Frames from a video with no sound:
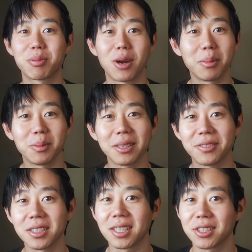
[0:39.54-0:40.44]
probably
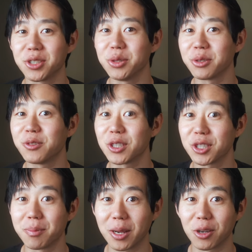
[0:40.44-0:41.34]
feels like shooting fish in
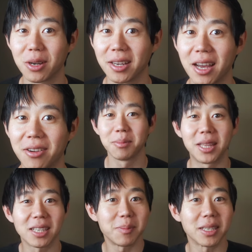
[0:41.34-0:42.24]
a barrel right now, but
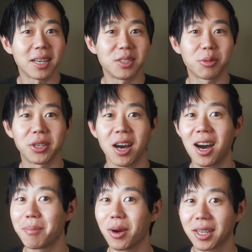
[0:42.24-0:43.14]
that's because we're in a
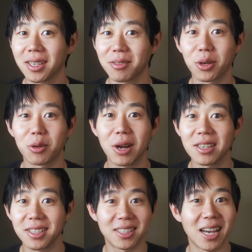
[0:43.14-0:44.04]
hot market where a
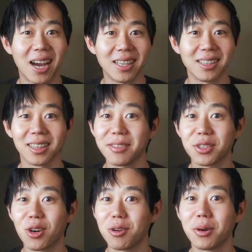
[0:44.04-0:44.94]
rising tide lifts
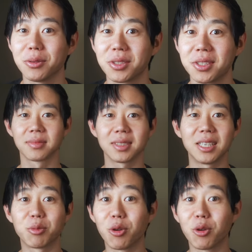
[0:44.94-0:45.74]
all boats. As